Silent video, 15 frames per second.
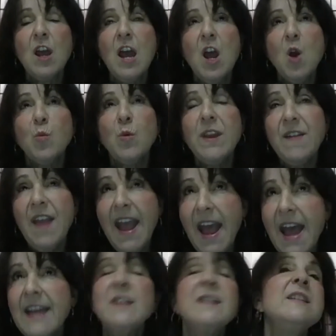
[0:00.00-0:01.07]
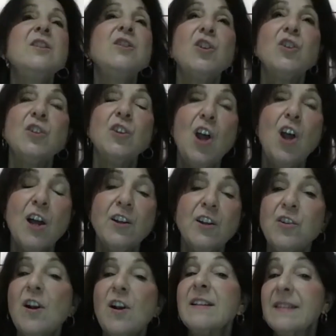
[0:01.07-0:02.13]
We had an internal
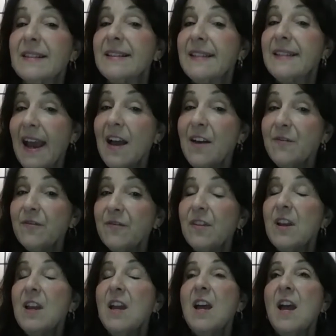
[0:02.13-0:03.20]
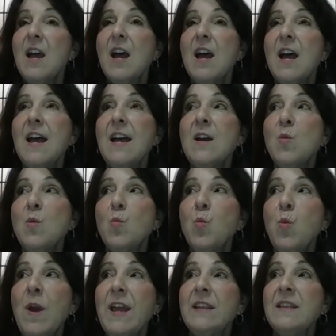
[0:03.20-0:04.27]
auditor on staff.
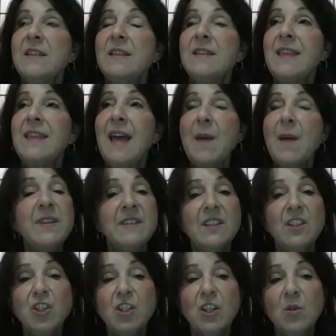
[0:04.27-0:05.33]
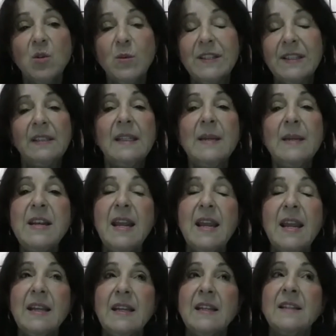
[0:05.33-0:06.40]
When that position was
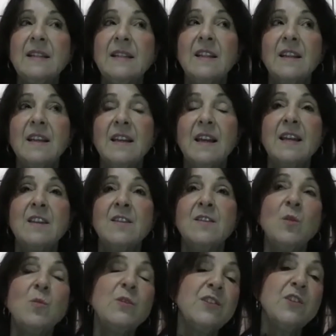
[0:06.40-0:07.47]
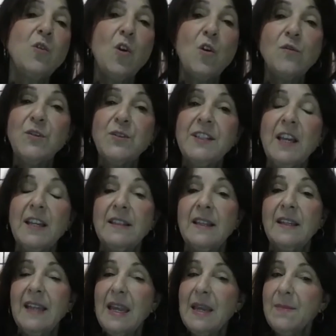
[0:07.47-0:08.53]
eliminated, there was no oversight
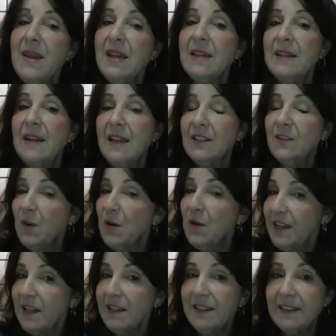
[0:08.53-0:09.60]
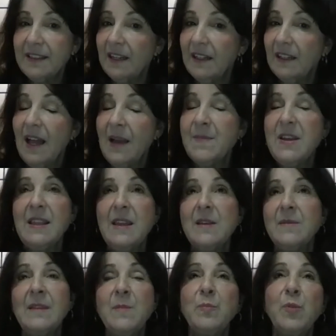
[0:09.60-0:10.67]
that came in, as far as I could tell. I mean,
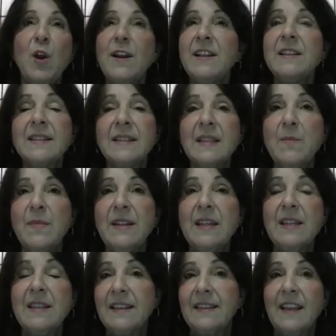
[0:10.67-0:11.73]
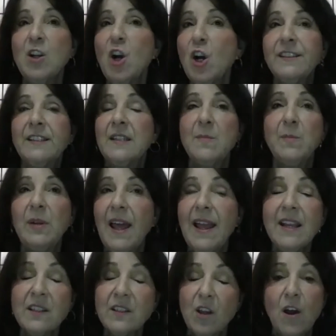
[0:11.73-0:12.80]
they brought in somebody that they called a
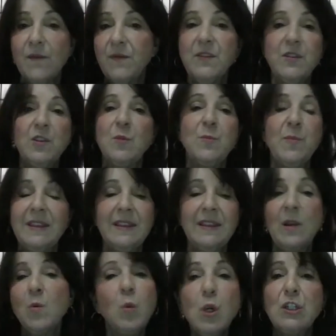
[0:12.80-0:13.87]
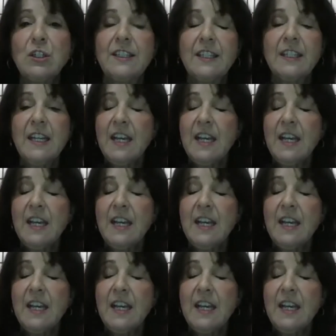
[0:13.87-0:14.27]
compliance officer, but they weren't.